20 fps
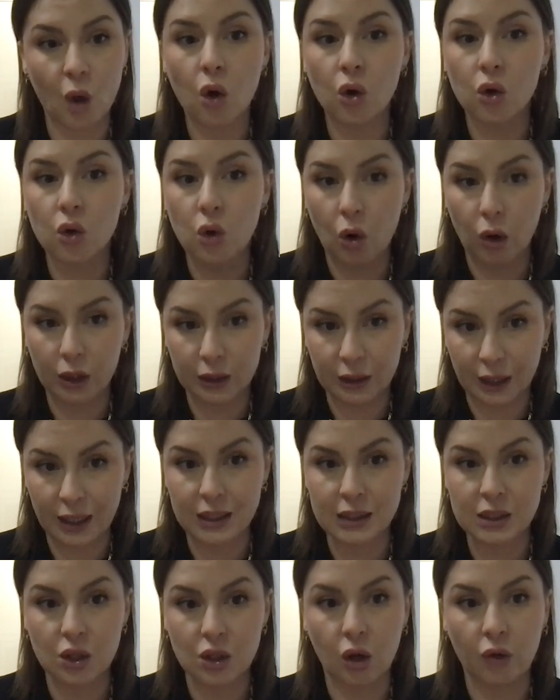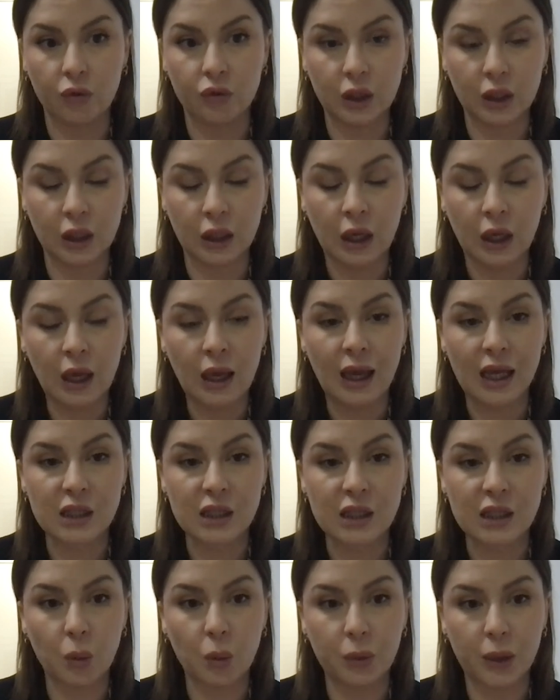ongoing case of the
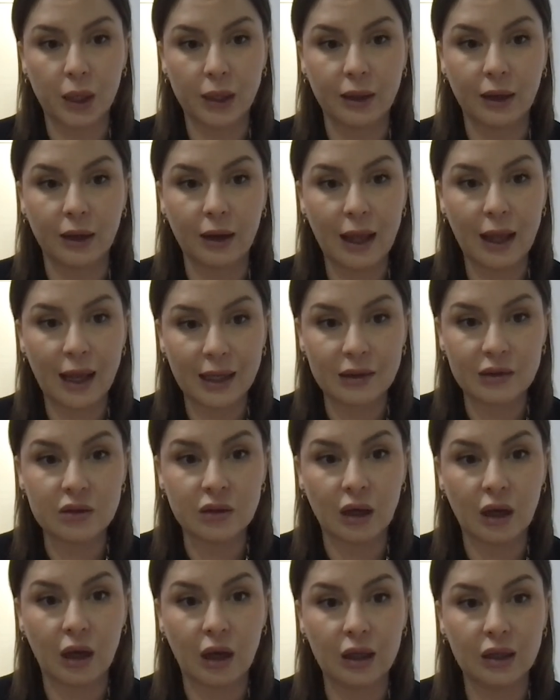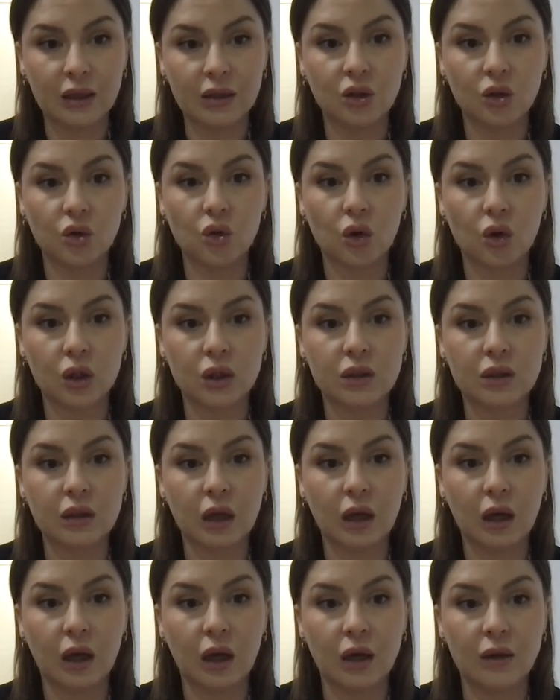expropriated land in the
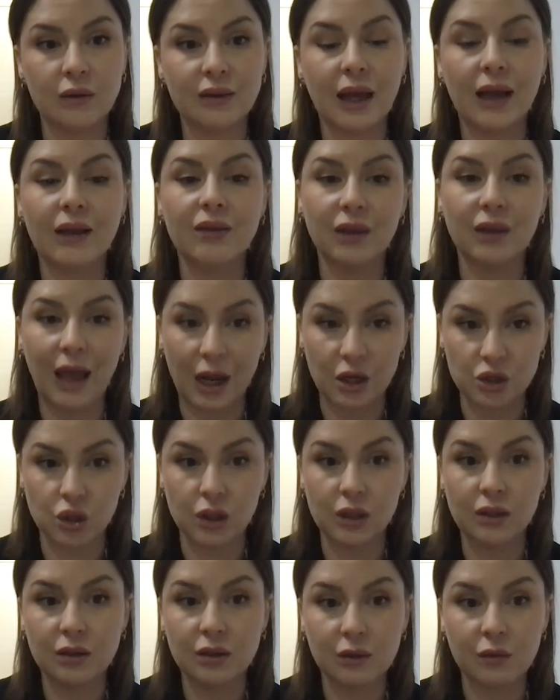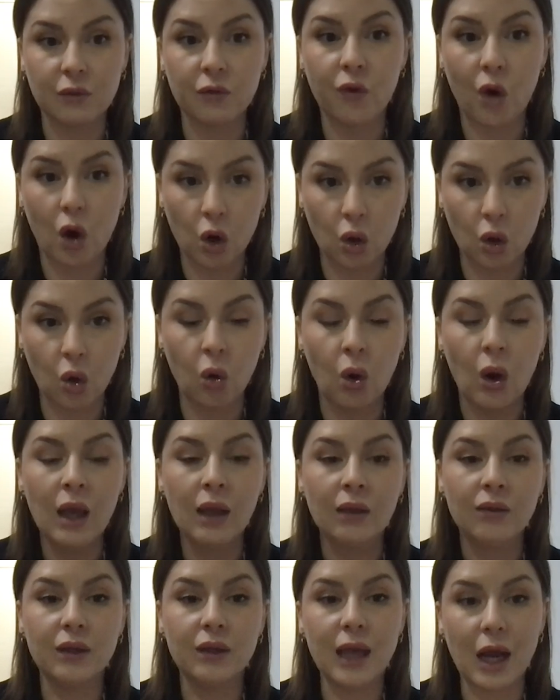north that actually didn't follow
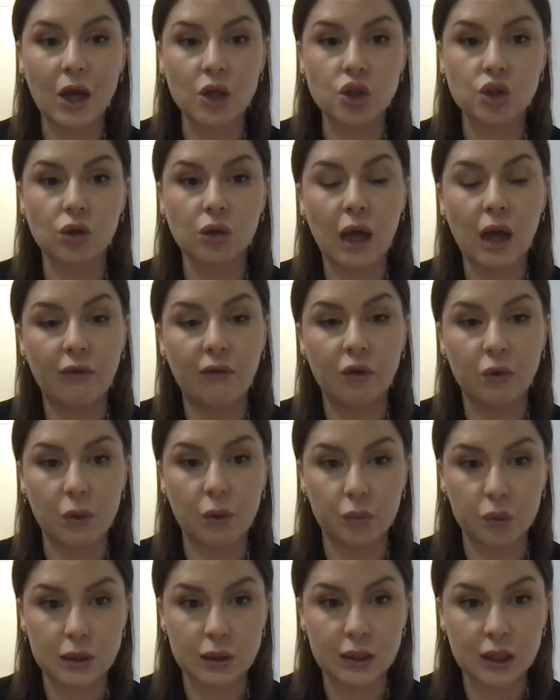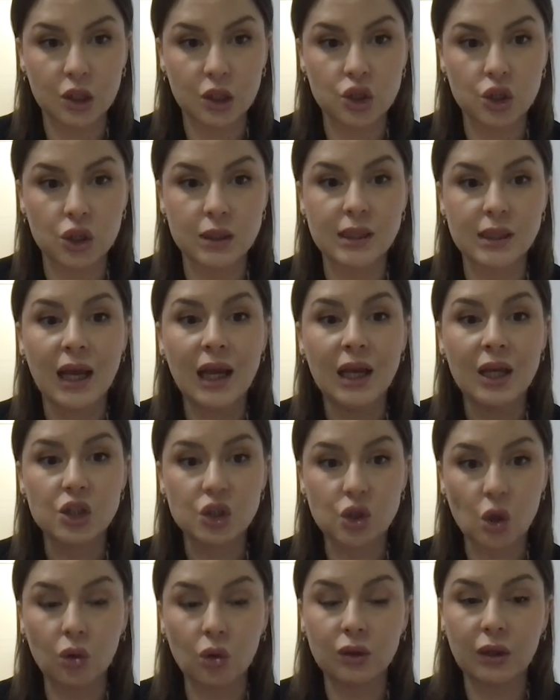the actual government procedures.
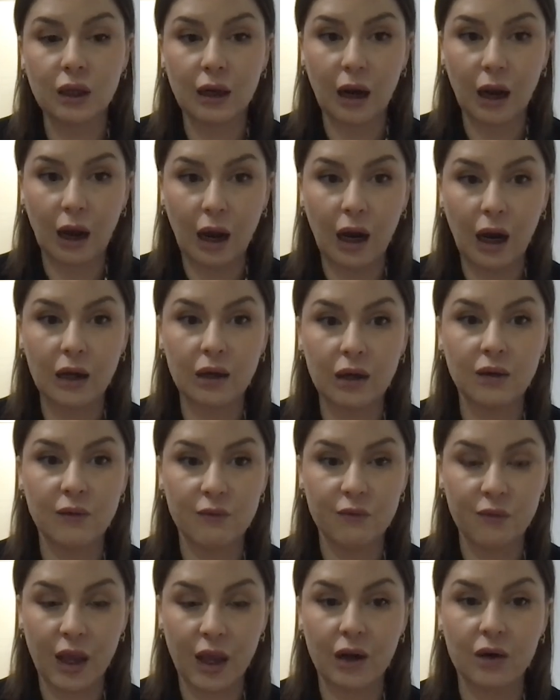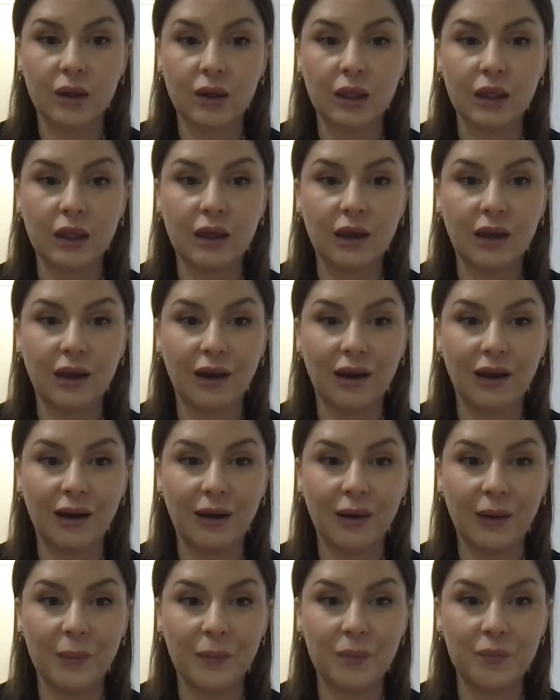So there are very
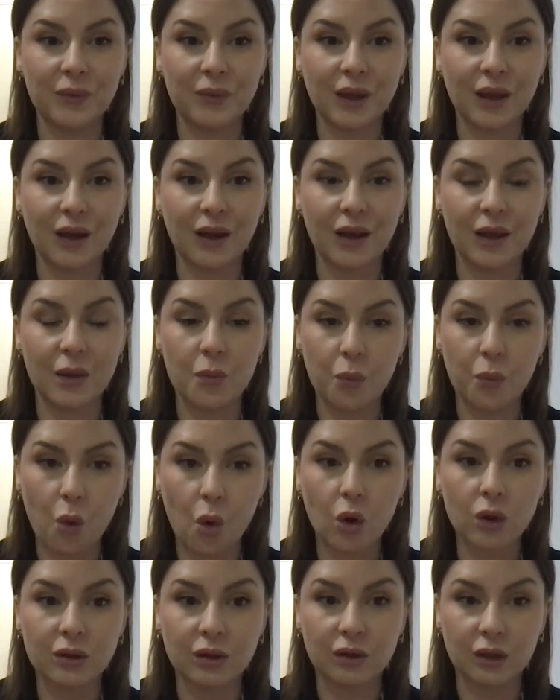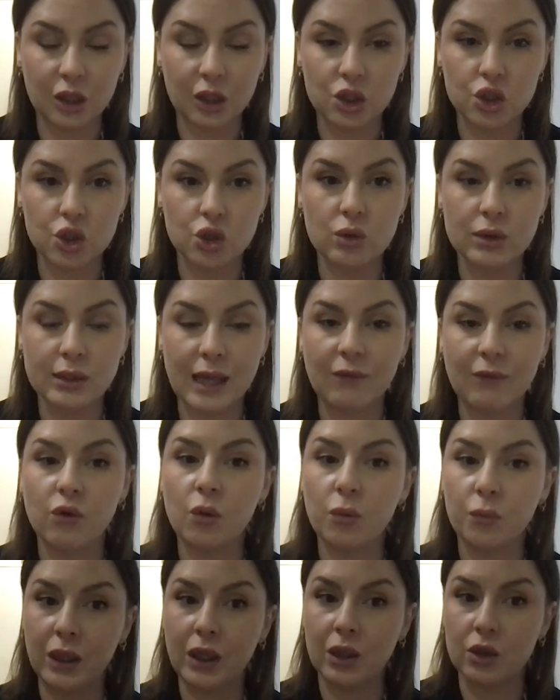important issues
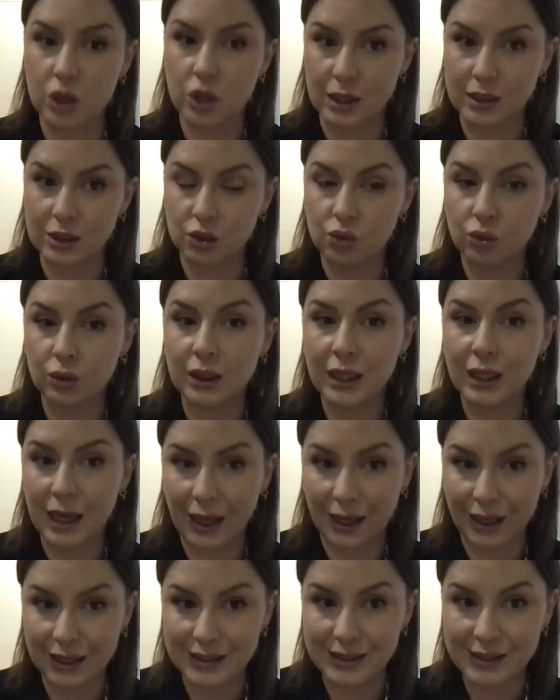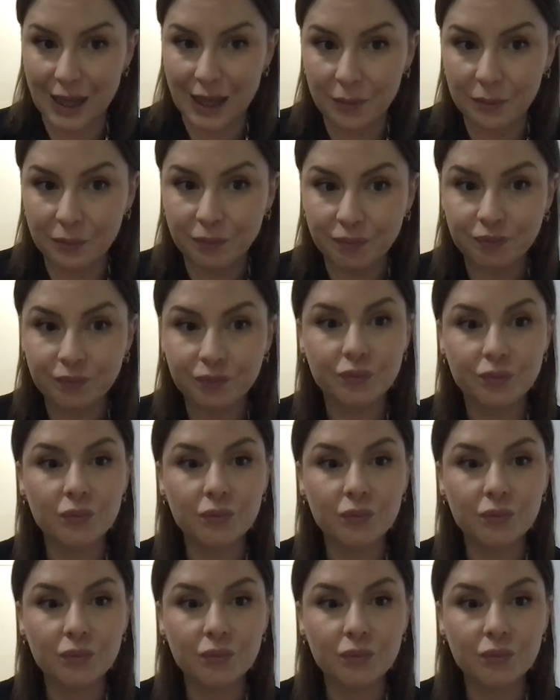that will be addressed to the ASM.